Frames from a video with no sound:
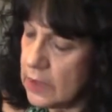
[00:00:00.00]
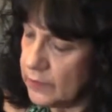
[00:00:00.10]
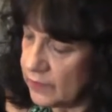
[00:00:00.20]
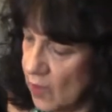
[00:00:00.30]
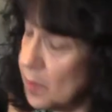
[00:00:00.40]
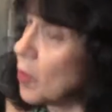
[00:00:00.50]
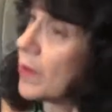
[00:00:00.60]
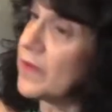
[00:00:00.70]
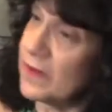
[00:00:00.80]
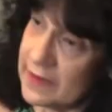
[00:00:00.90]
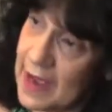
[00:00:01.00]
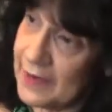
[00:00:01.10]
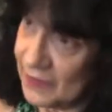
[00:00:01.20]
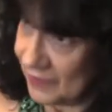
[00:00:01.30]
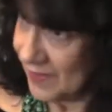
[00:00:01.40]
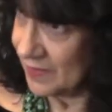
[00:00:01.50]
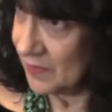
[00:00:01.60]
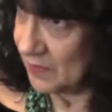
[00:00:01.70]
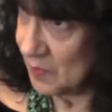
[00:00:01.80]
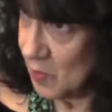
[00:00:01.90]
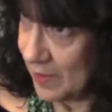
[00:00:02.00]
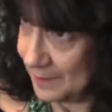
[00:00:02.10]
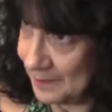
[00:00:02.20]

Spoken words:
So Boris and Natasha's Fund was born,